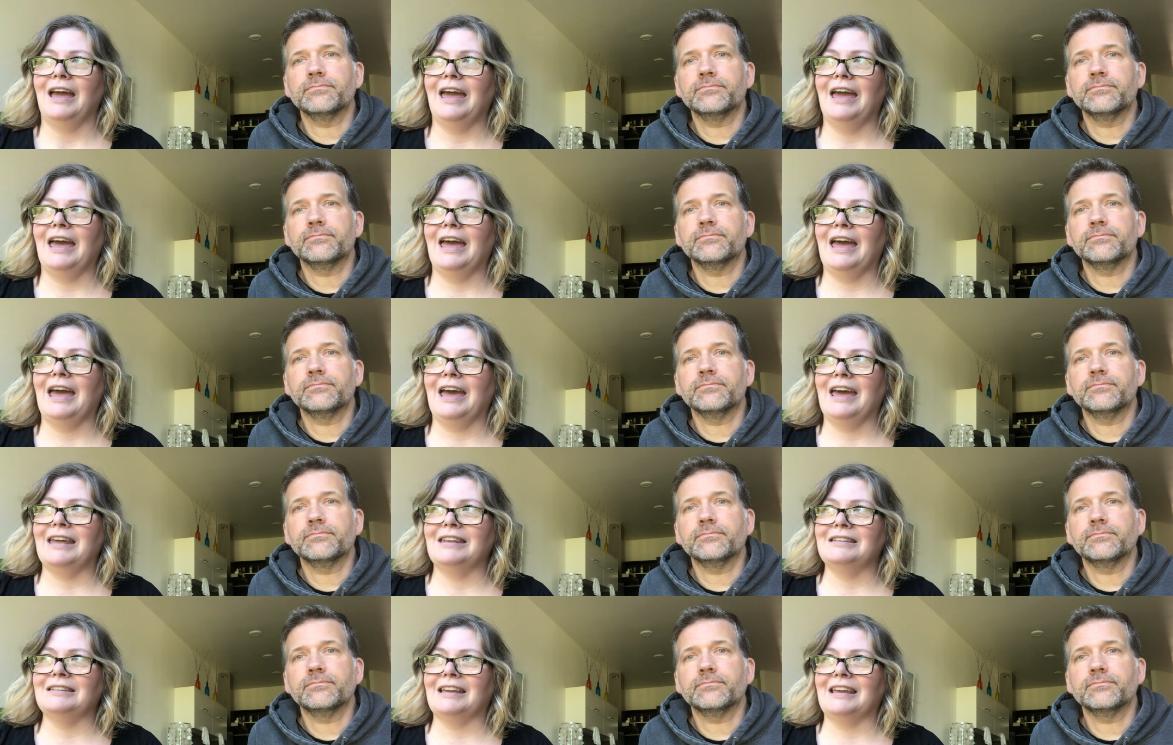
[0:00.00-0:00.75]

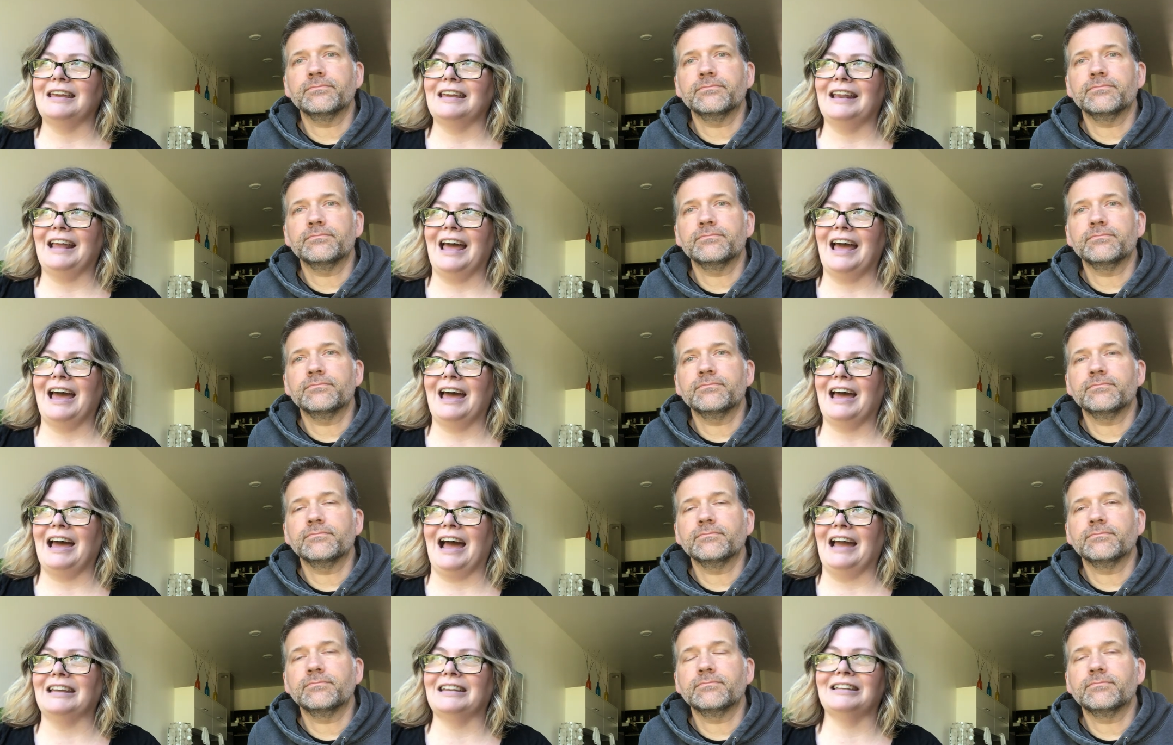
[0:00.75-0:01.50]
Speaker 1: and it
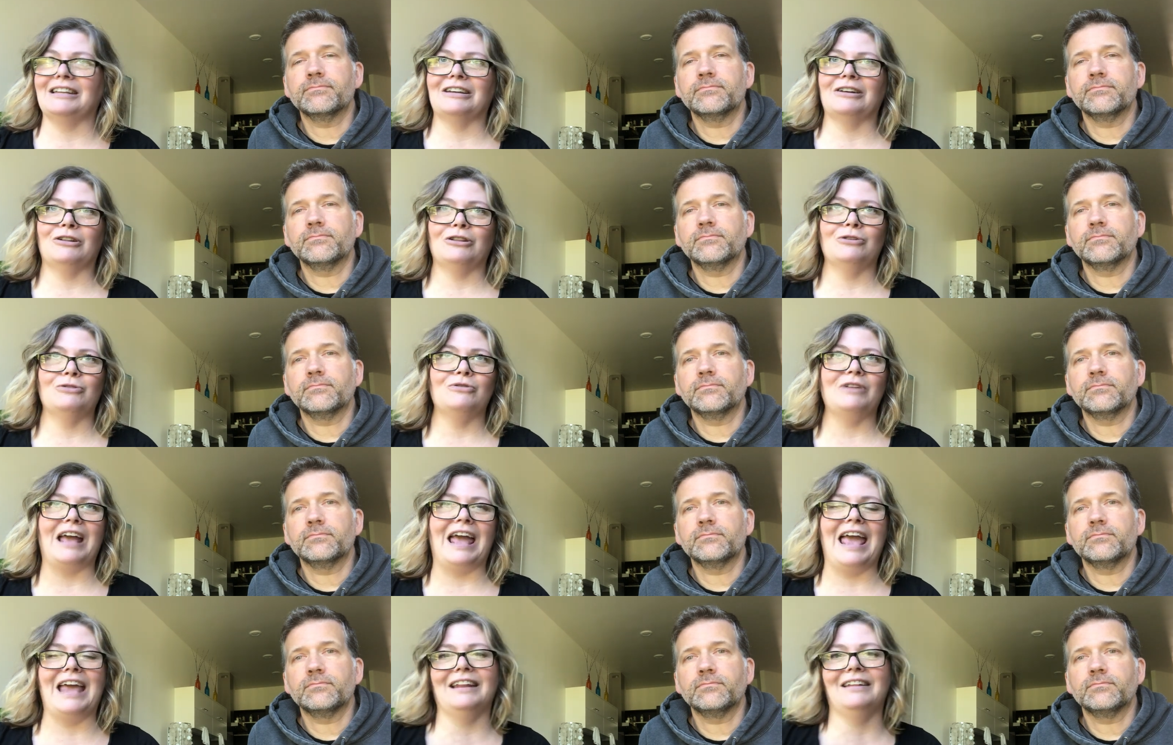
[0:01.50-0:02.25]
ha I can
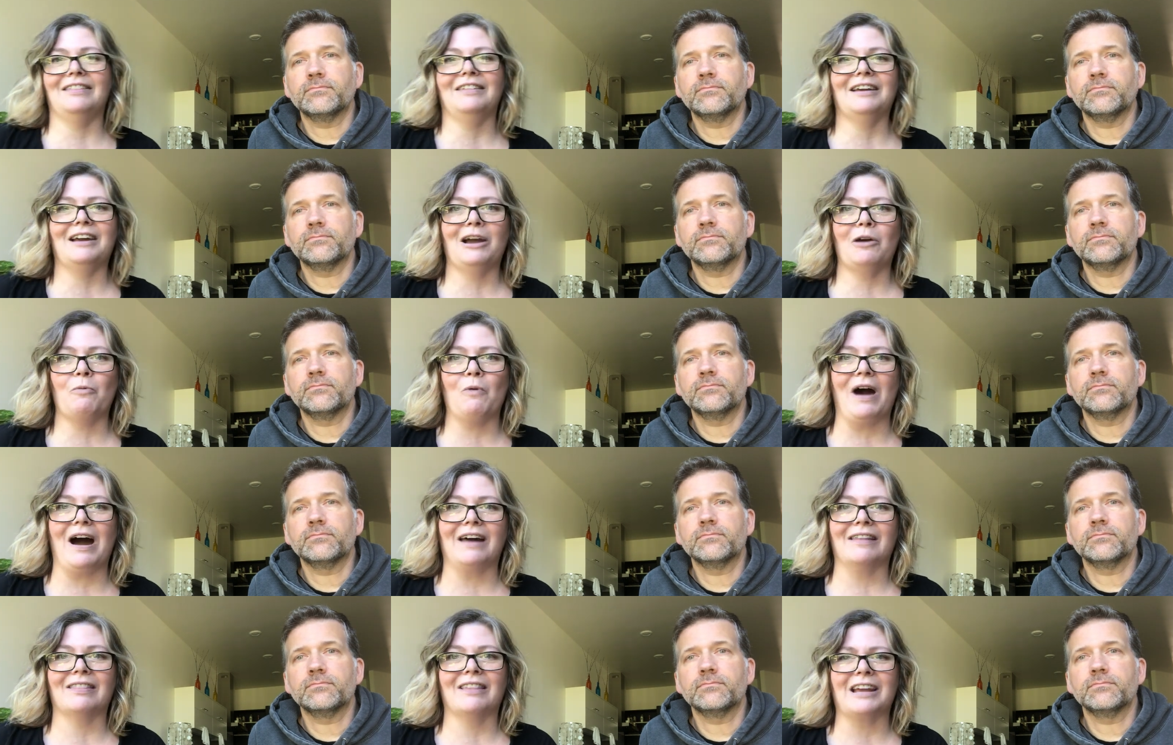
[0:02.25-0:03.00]
include anything I
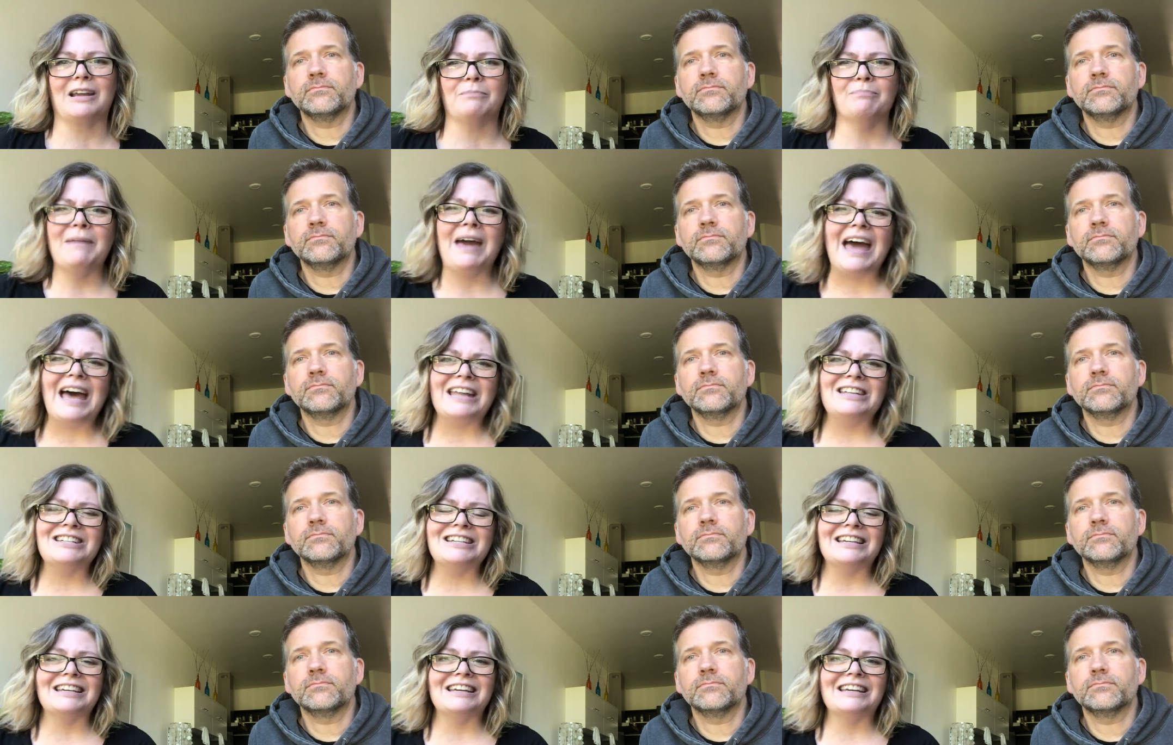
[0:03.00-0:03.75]
want like
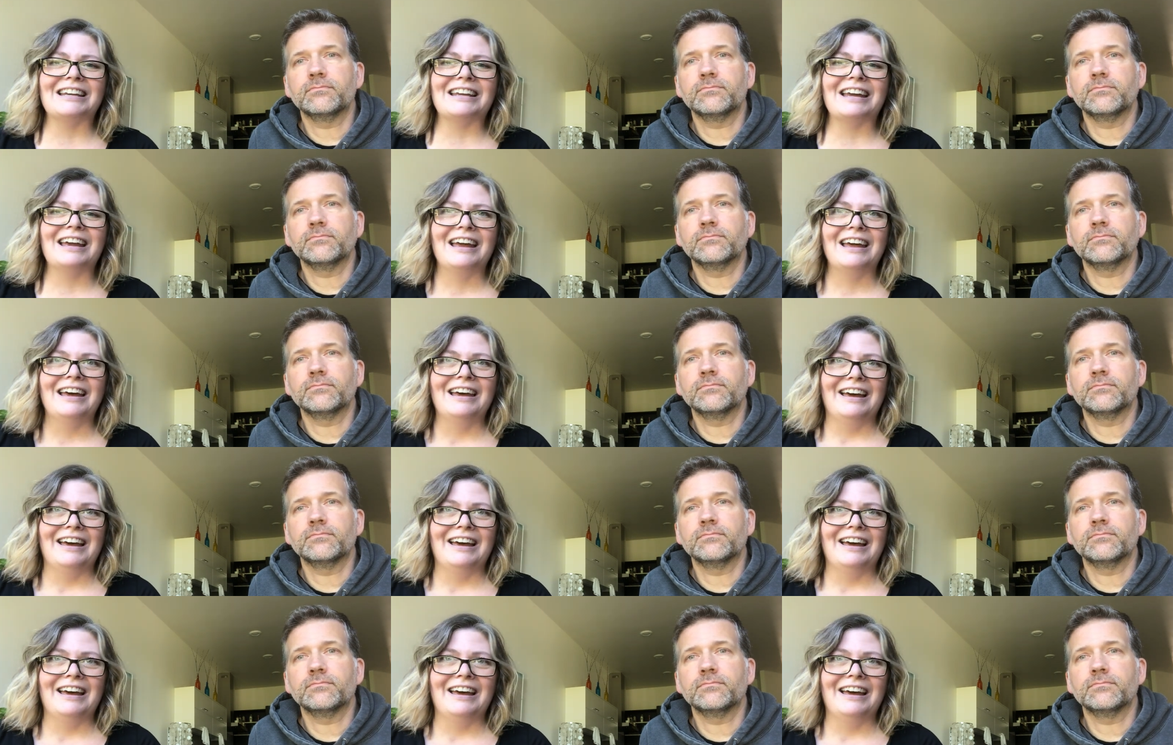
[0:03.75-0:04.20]
magic